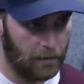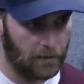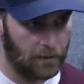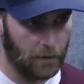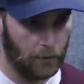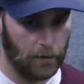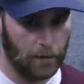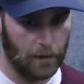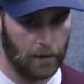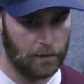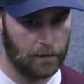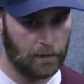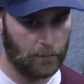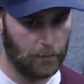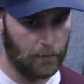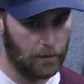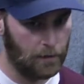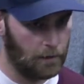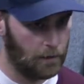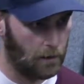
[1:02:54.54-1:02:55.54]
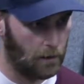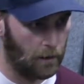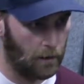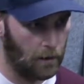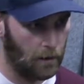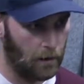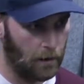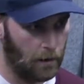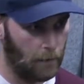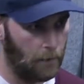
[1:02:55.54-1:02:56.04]
If someone gets something that's going to
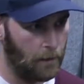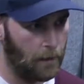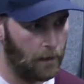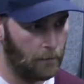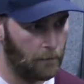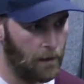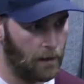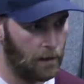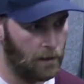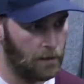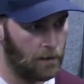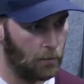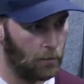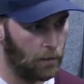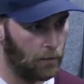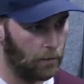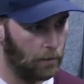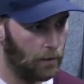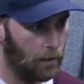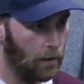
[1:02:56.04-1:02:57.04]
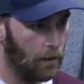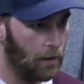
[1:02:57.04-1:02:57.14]
hurt and they can manage it with